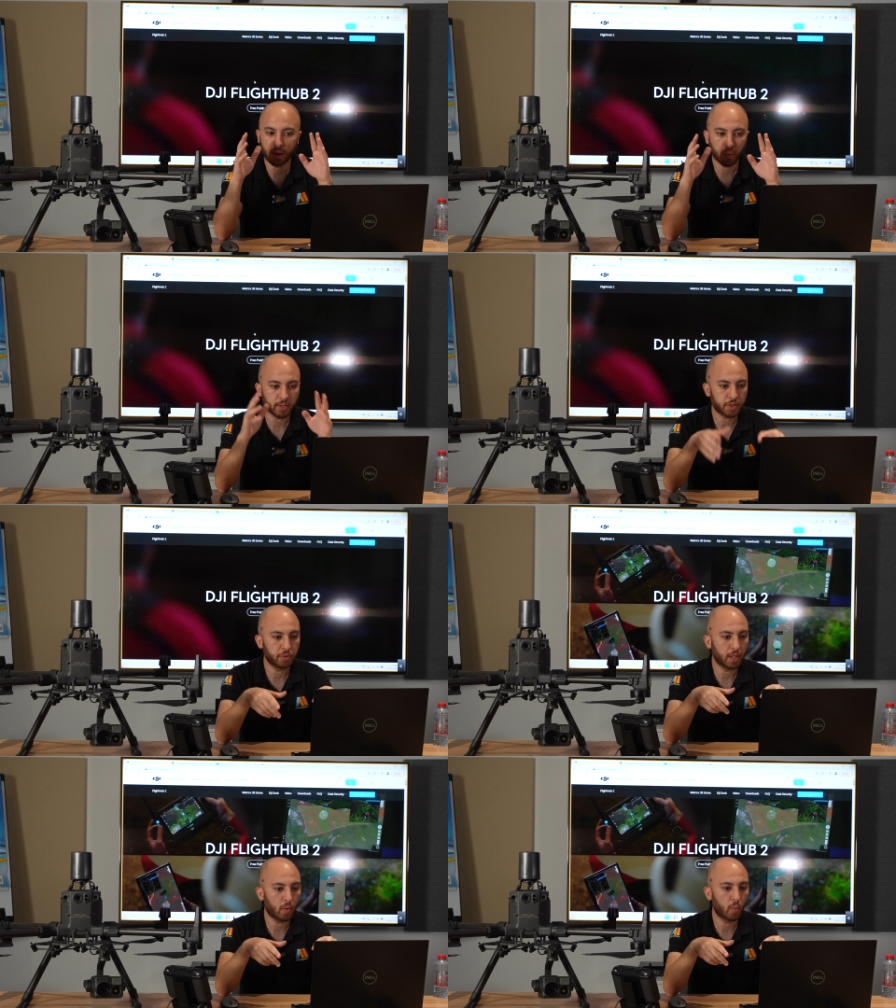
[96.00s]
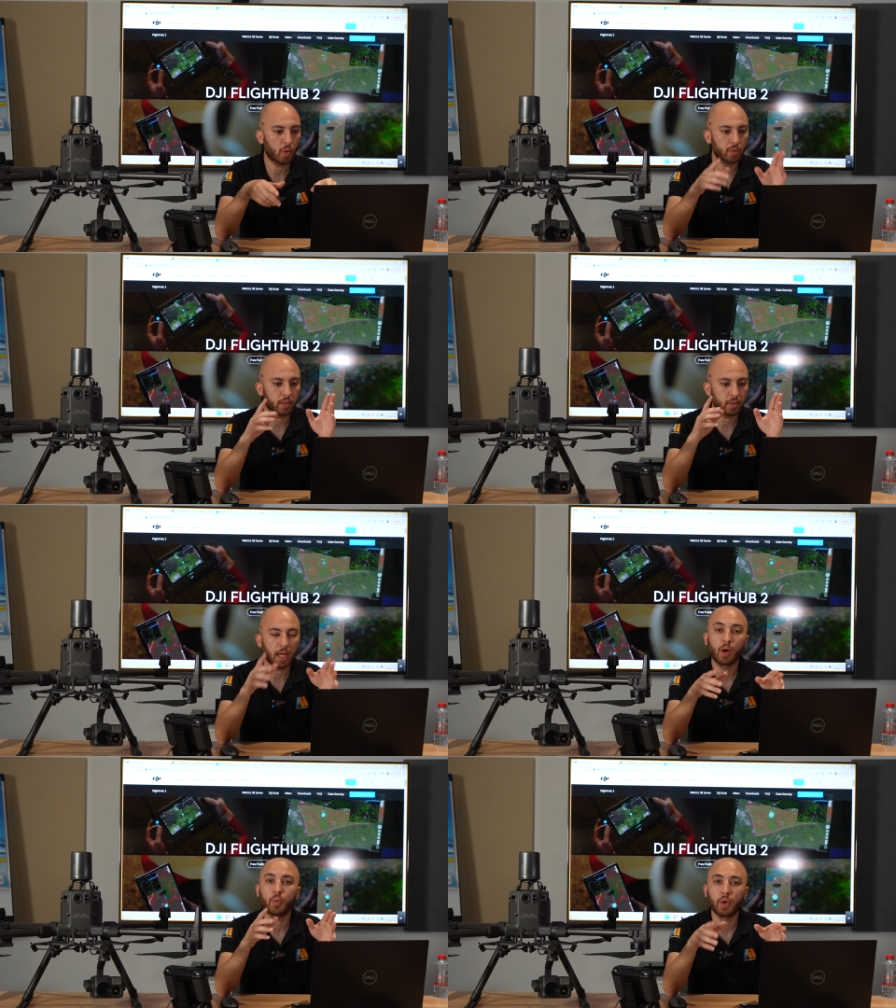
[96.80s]
Once you download it
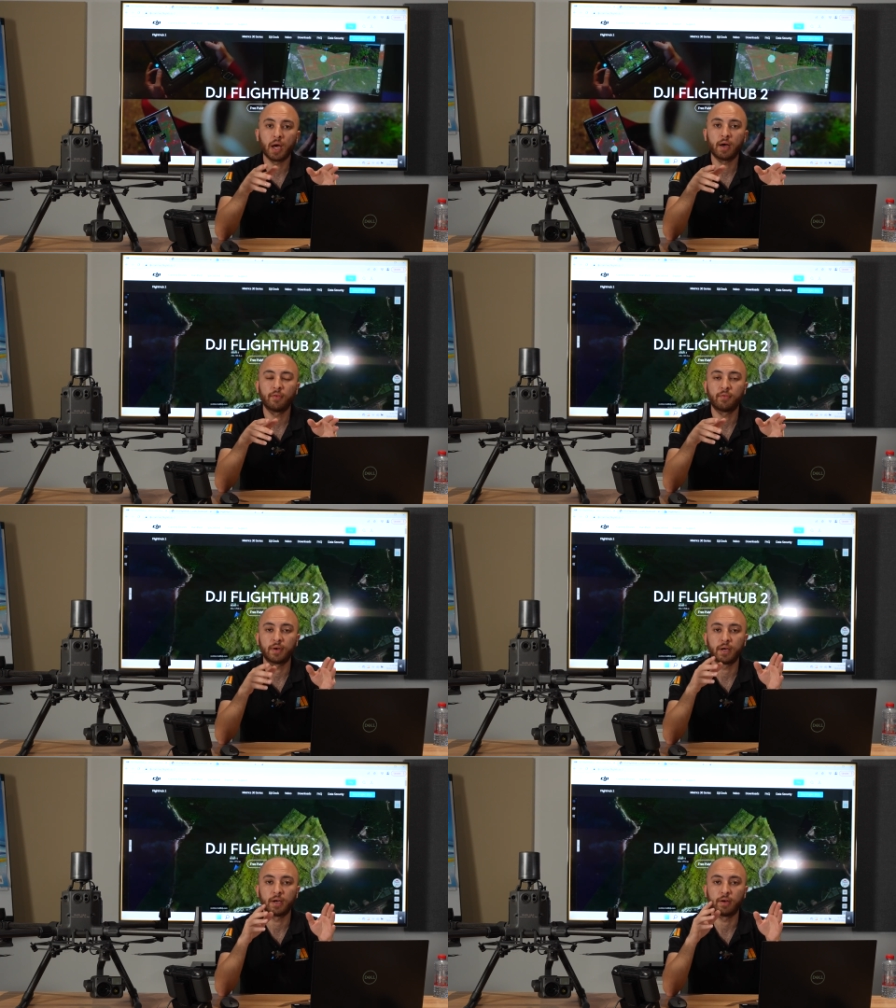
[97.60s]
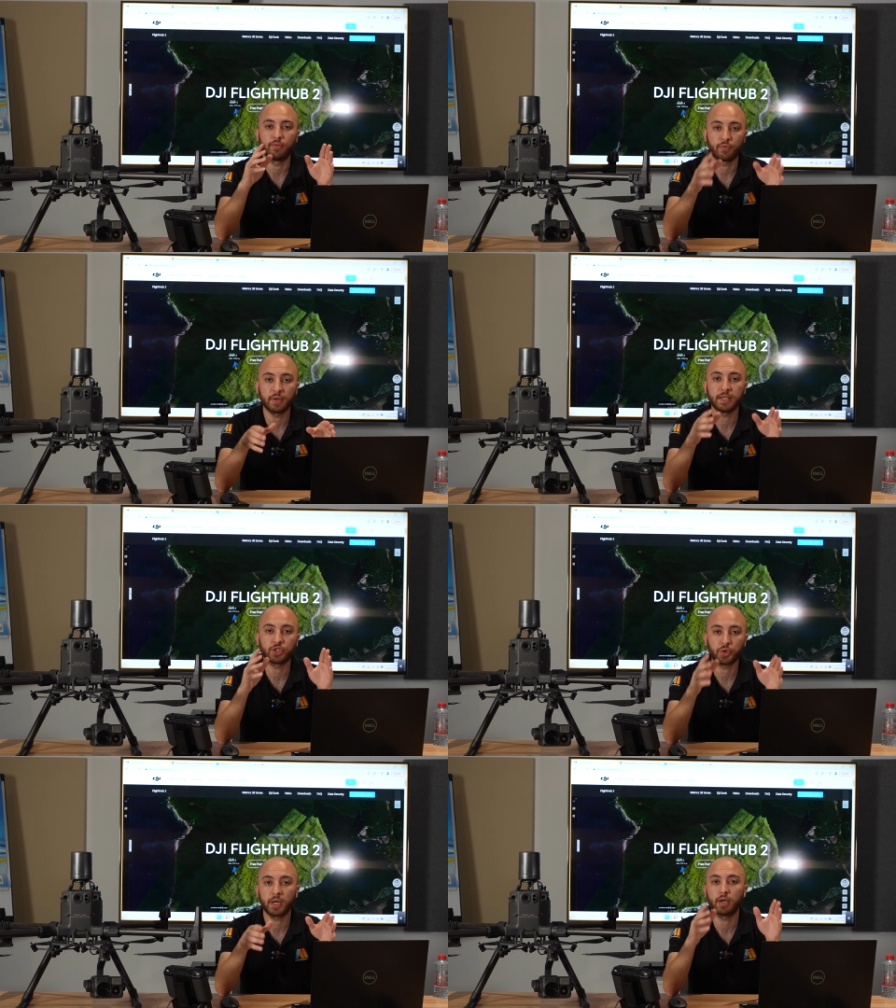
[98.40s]
now, you have a free
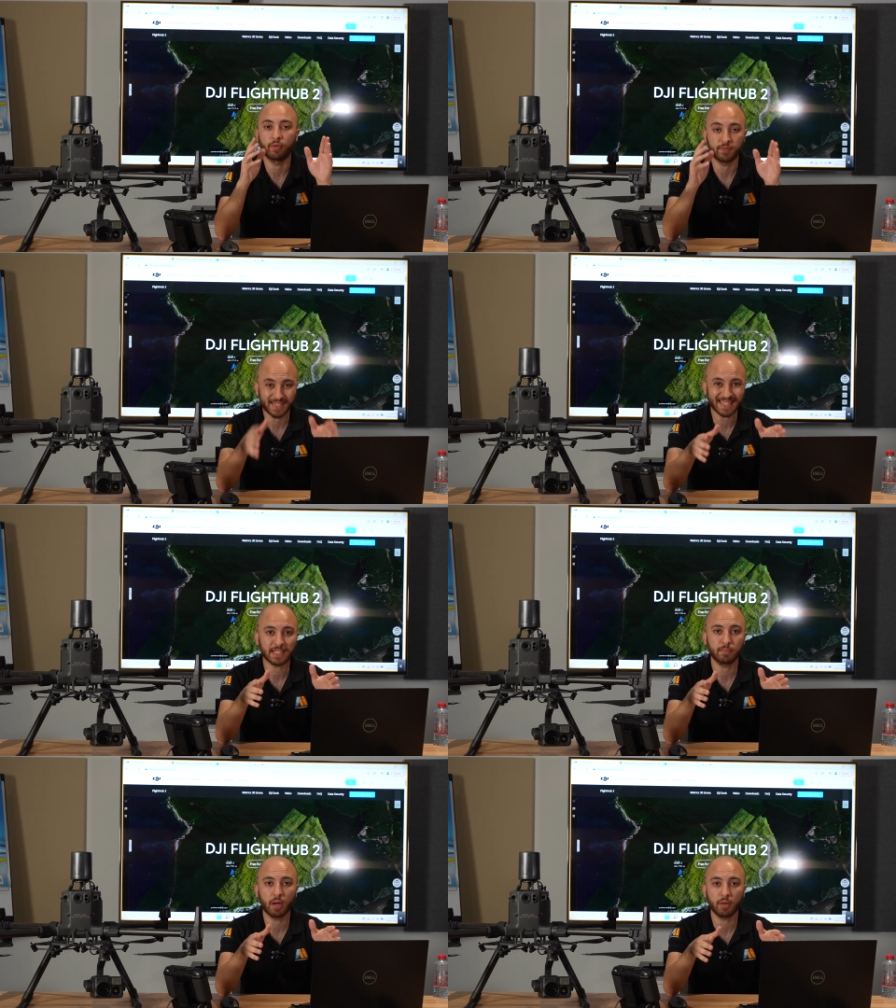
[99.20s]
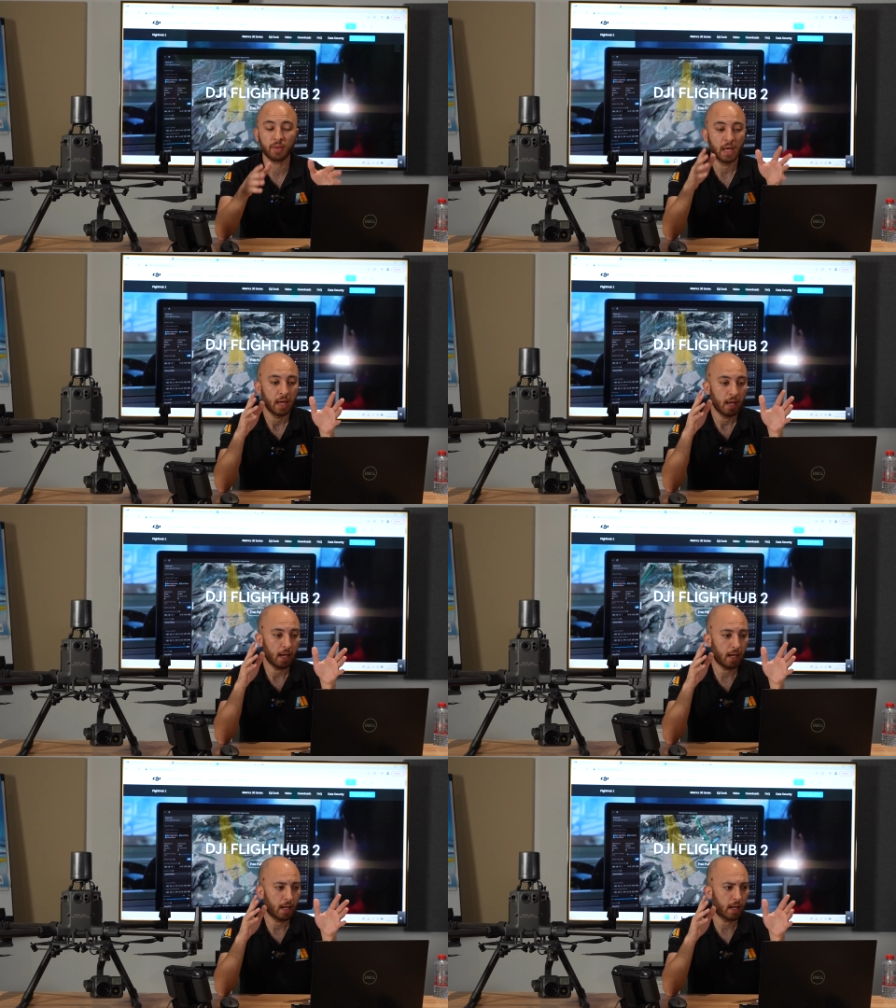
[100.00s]
trial of 6 months
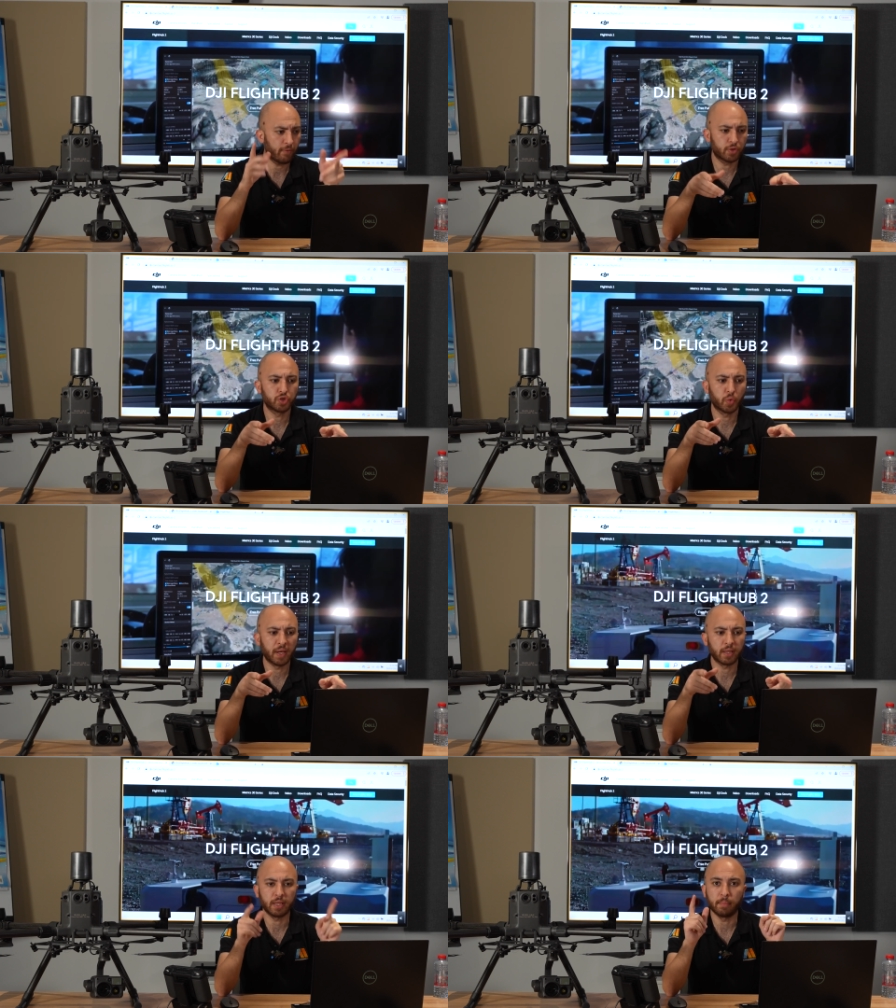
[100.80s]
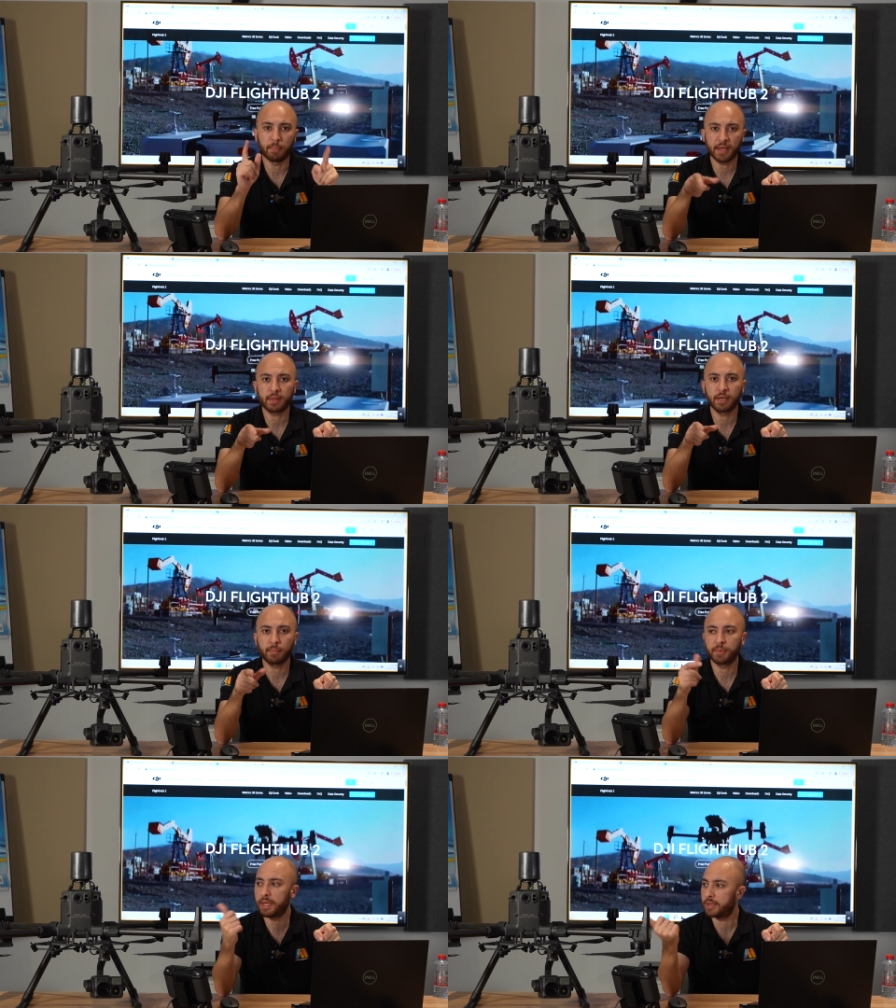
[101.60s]
after doing the beta
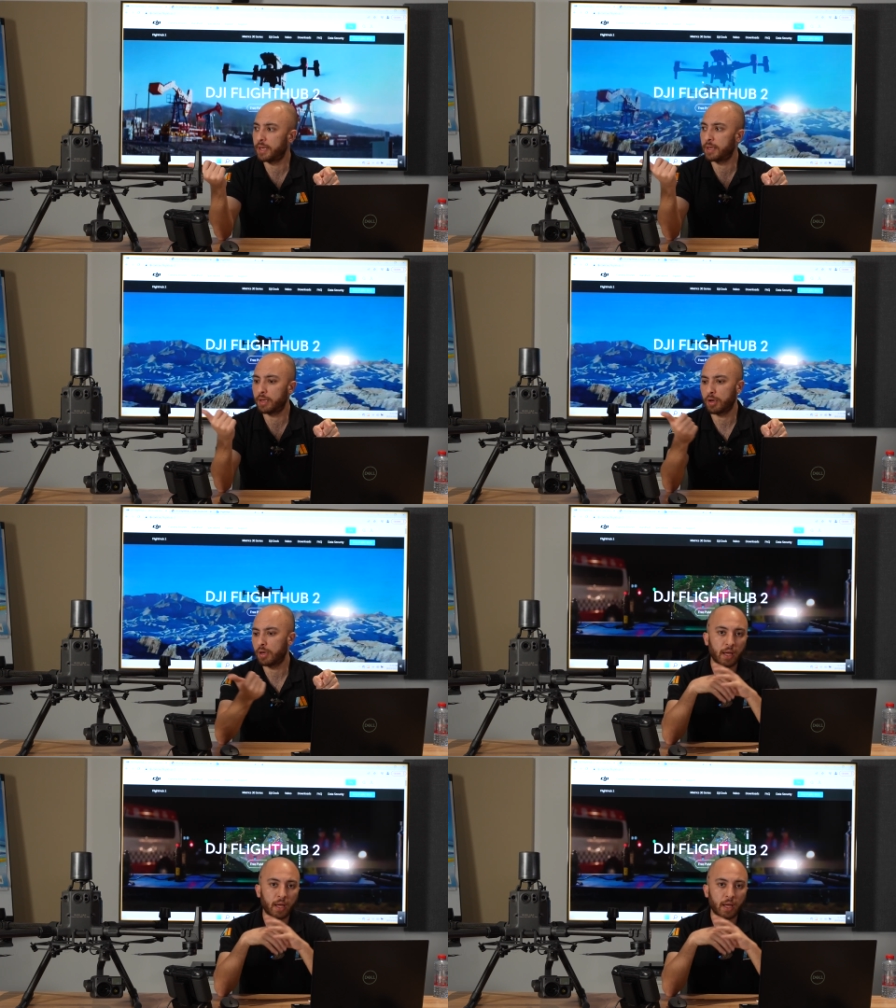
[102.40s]
updating,